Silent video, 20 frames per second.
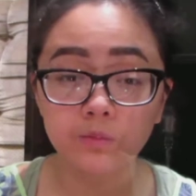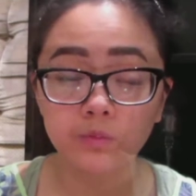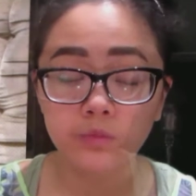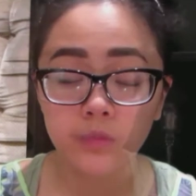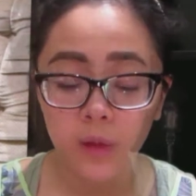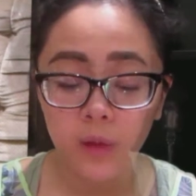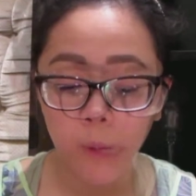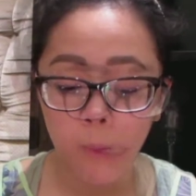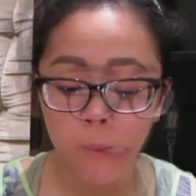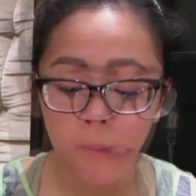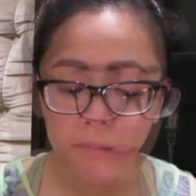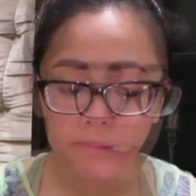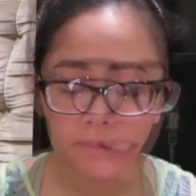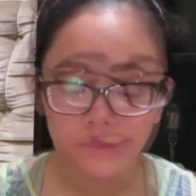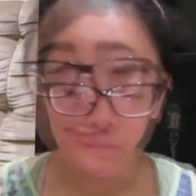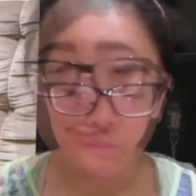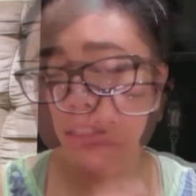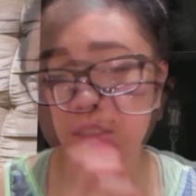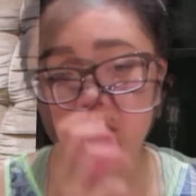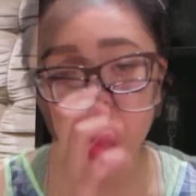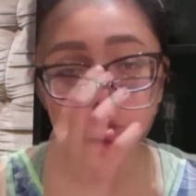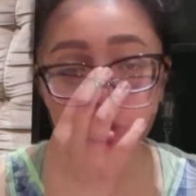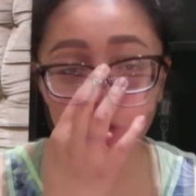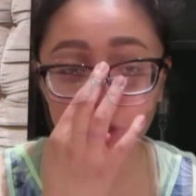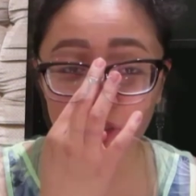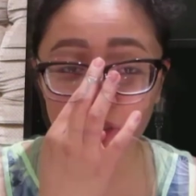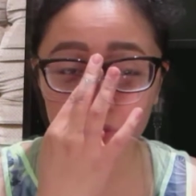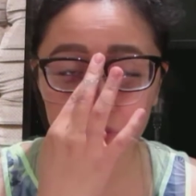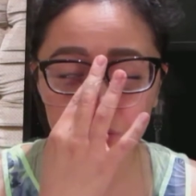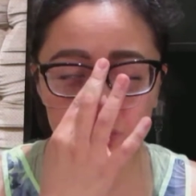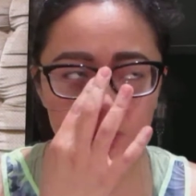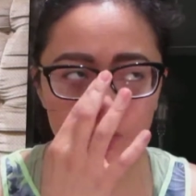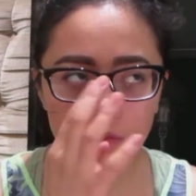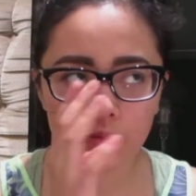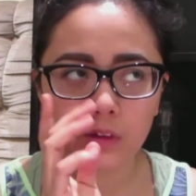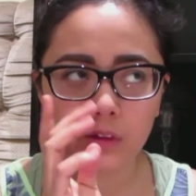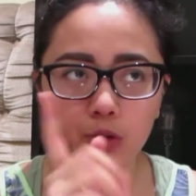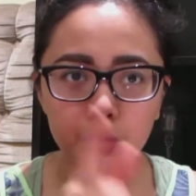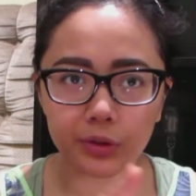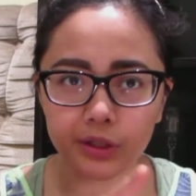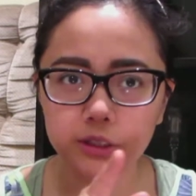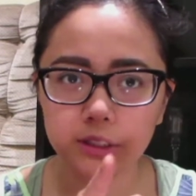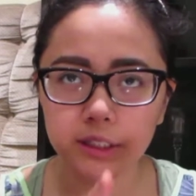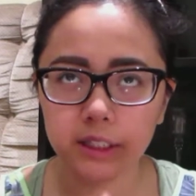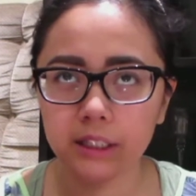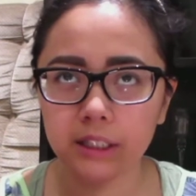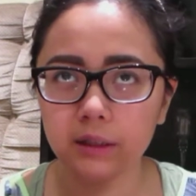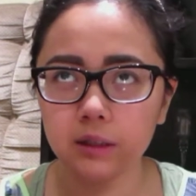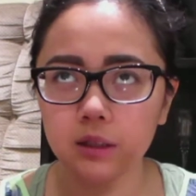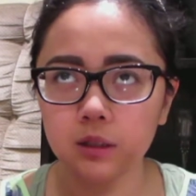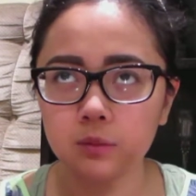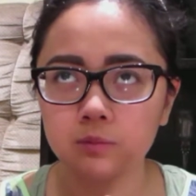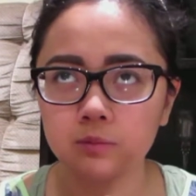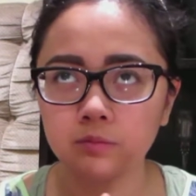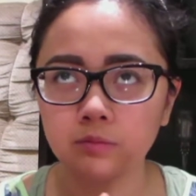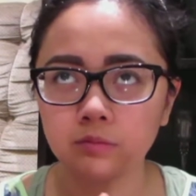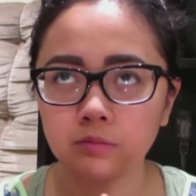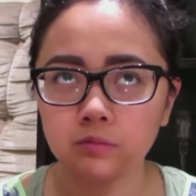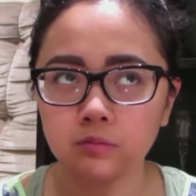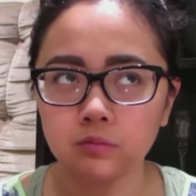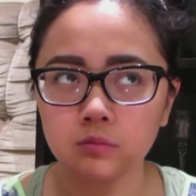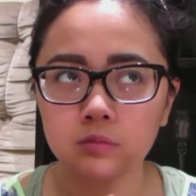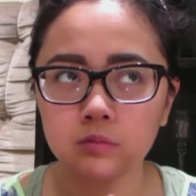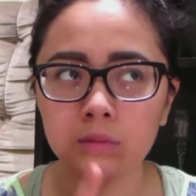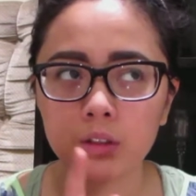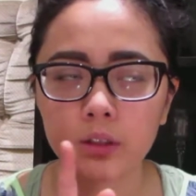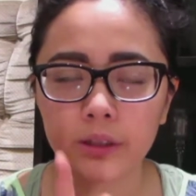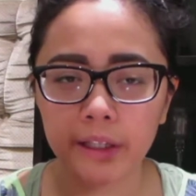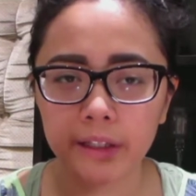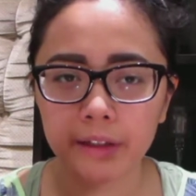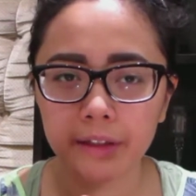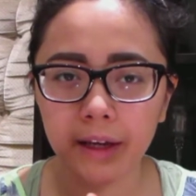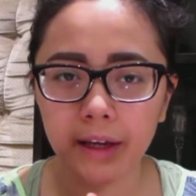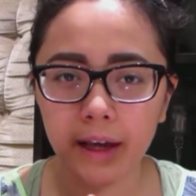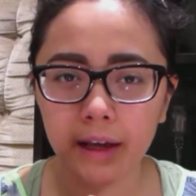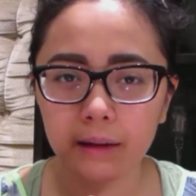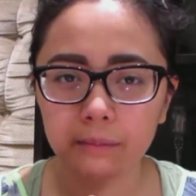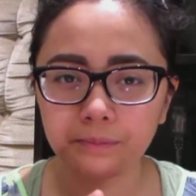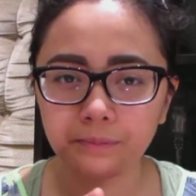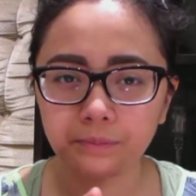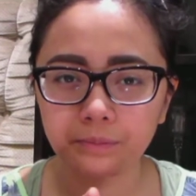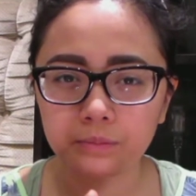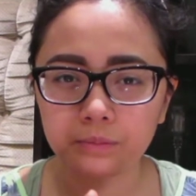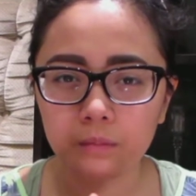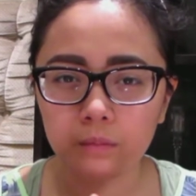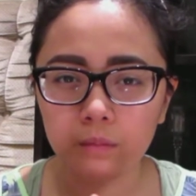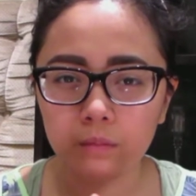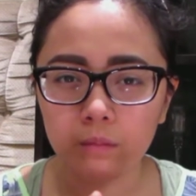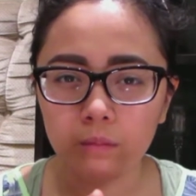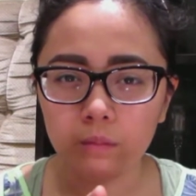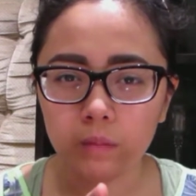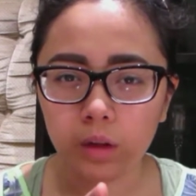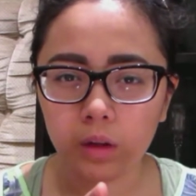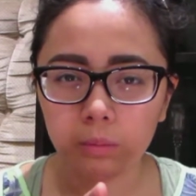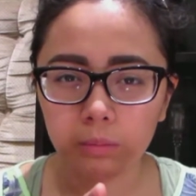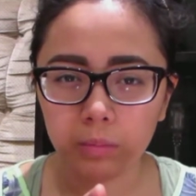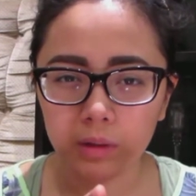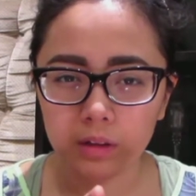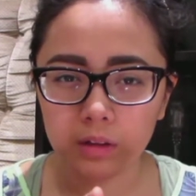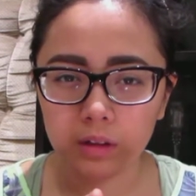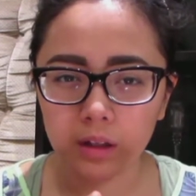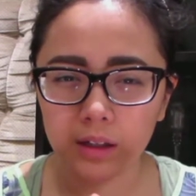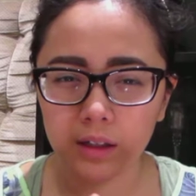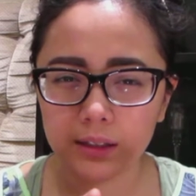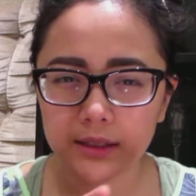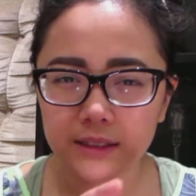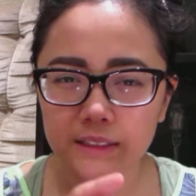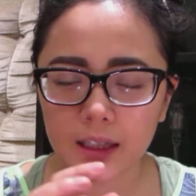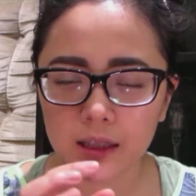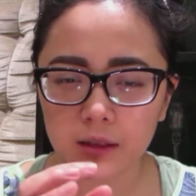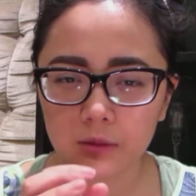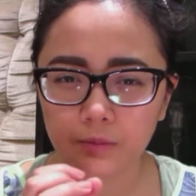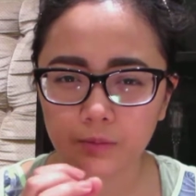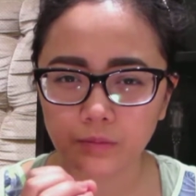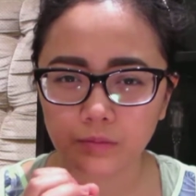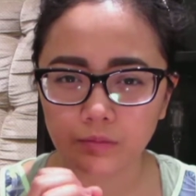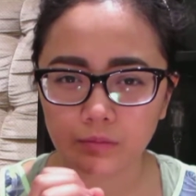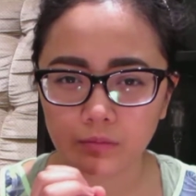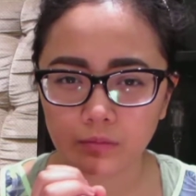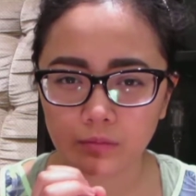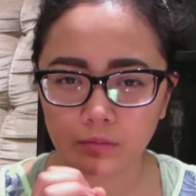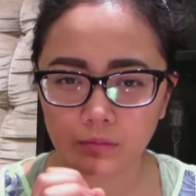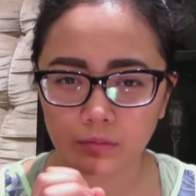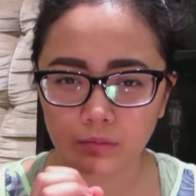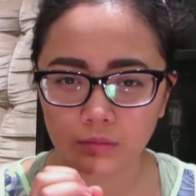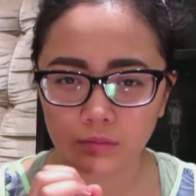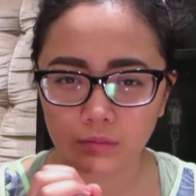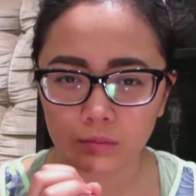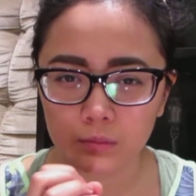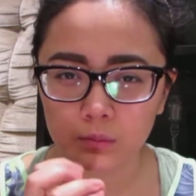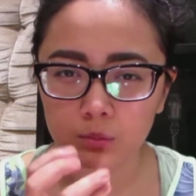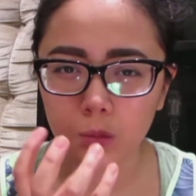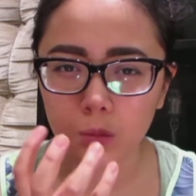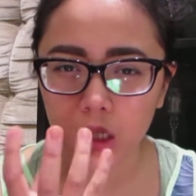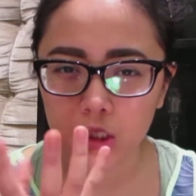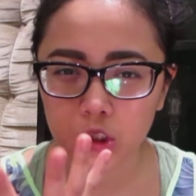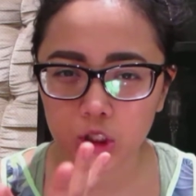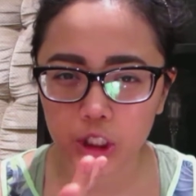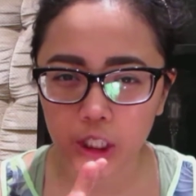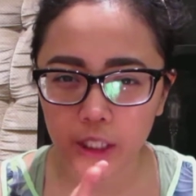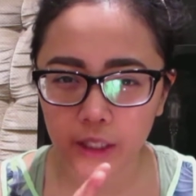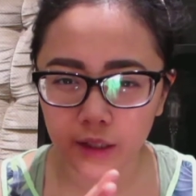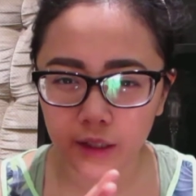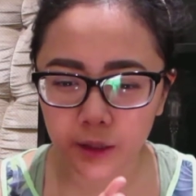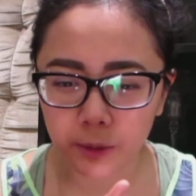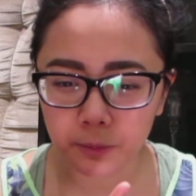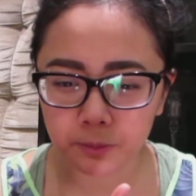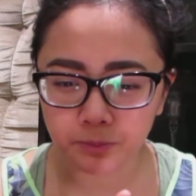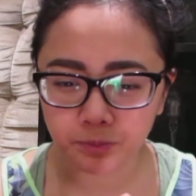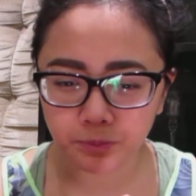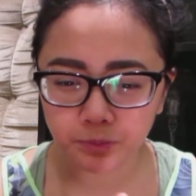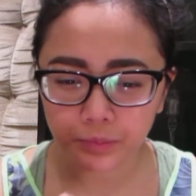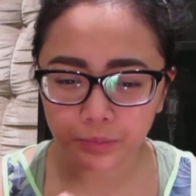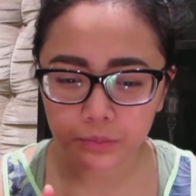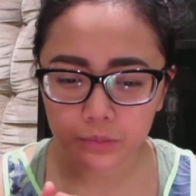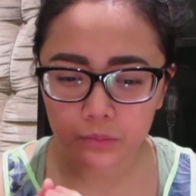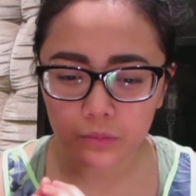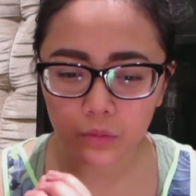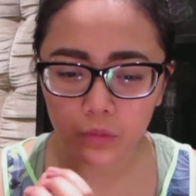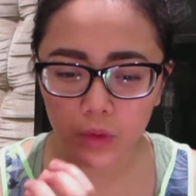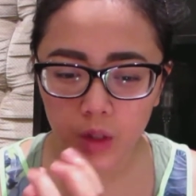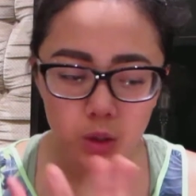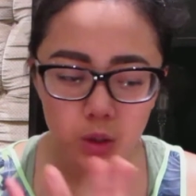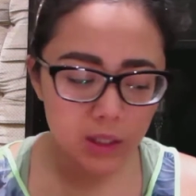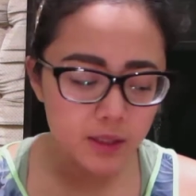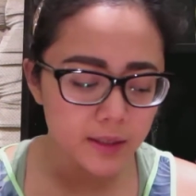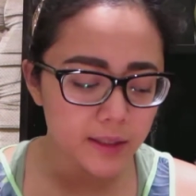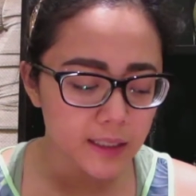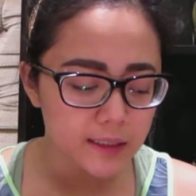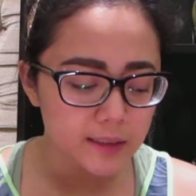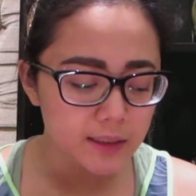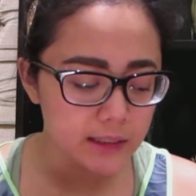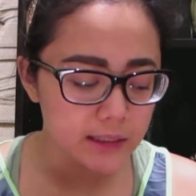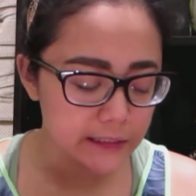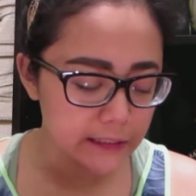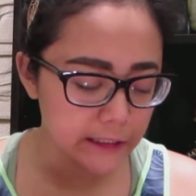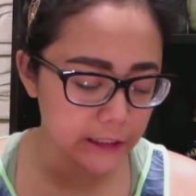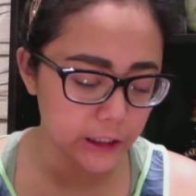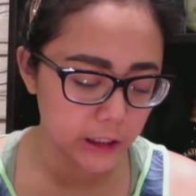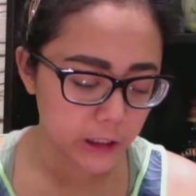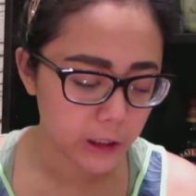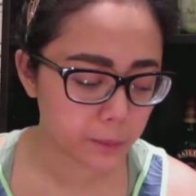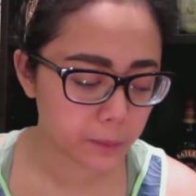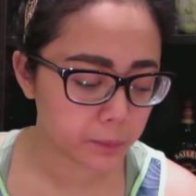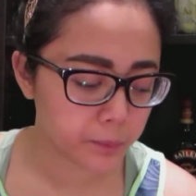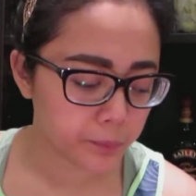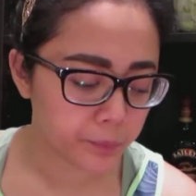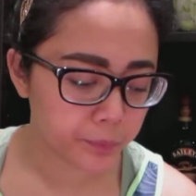It kind of tastes like a green tea KitKat, but not as like matcha-y. You can taste the tea.